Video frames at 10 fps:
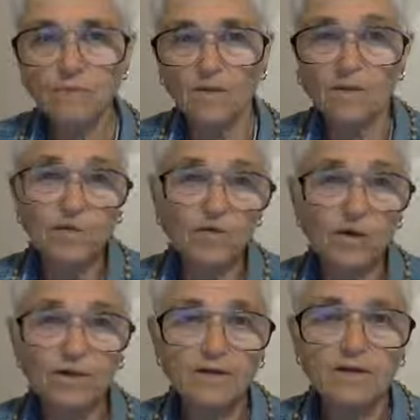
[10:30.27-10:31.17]
And they're
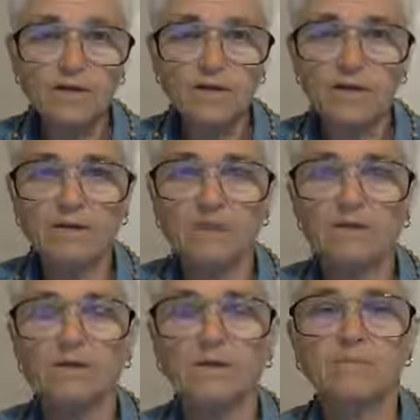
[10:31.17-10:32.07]
attracted to that
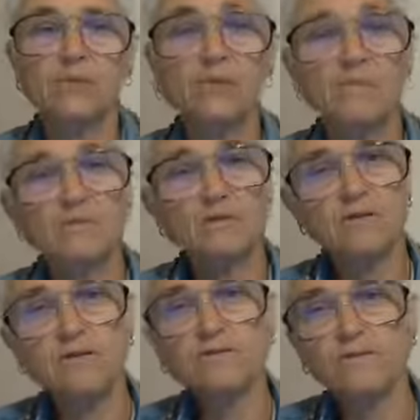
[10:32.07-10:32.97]
because of the
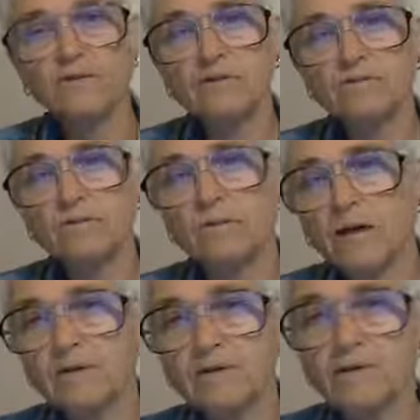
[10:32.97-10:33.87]
sufferings of the
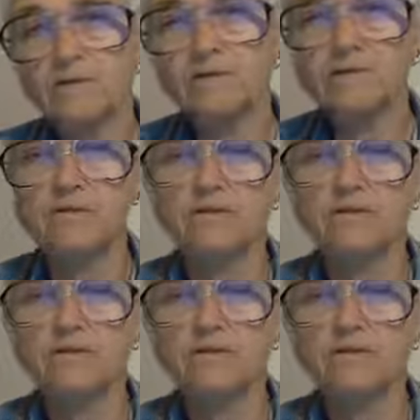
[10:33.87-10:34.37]
dualities.